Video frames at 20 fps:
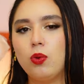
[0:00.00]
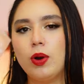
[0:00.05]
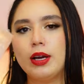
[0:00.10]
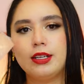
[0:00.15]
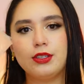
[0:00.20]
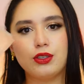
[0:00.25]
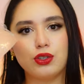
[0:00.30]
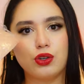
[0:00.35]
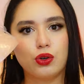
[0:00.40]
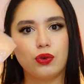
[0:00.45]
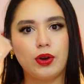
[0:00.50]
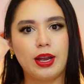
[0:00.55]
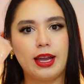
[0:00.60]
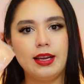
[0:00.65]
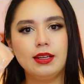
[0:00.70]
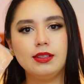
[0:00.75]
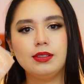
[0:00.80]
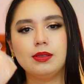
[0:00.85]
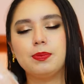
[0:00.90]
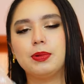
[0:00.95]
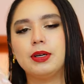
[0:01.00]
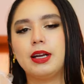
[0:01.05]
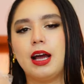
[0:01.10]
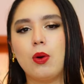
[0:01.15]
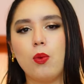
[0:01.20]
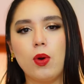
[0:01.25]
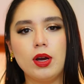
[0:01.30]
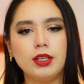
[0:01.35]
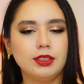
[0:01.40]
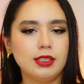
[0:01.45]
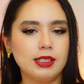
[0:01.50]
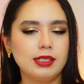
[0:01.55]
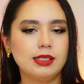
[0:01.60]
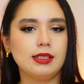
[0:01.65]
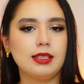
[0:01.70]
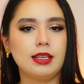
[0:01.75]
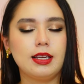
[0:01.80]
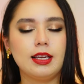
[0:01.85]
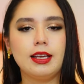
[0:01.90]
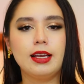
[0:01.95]
one is great, but I wanted to
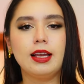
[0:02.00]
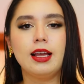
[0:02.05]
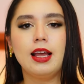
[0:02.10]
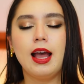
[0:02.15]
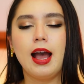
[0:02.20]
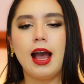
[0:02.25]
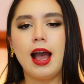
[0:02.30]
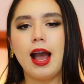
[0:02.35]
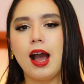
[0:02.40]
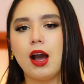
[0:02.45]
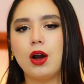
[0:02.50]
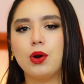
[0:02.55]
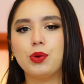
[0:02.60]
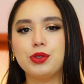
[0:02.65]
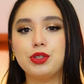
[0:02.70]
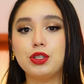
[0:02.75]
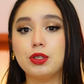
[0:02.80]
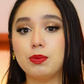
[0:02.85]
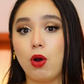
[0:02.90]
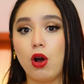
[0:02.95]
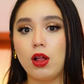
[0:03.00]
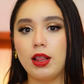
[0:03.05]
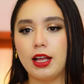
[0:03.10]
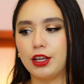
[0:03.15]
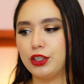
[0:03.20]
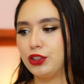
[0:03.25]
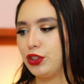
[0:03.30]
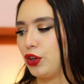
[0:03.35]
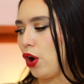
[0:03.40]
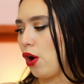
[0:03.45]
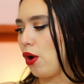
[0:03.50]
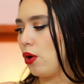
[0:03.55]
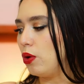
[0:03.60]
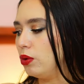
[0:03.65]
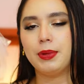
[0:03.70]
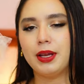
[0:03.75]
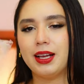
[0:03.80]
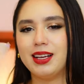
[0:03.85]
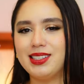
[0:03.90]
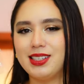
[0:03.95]
see how small I can go
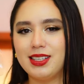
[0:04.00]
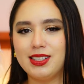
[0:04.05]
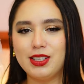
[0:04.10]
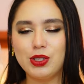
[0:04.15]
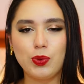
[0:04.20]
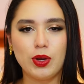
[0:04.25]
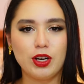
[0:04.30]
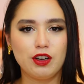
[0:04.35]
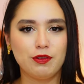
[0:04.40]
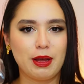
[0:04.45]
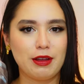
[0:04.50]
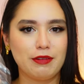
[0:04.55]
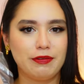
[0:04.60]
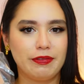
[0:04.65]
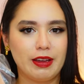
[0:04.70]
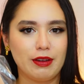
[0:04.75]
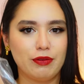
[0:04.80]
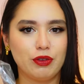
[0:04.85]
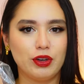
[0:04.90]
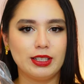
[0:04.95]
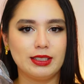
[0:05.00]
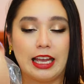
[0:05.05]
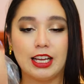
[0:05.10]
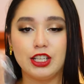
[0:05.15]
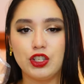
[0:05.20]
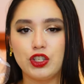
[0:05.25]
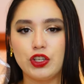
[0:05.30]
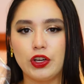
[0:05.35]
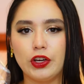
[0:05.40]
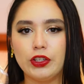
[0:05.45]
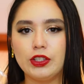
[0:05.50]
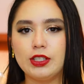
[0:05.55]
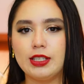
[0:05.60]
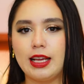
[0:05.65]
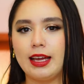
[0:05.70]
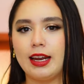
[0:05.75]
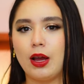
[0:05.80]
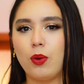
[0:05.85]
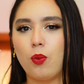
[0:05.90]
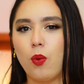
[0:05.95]
because this is one of my favorite inserts and I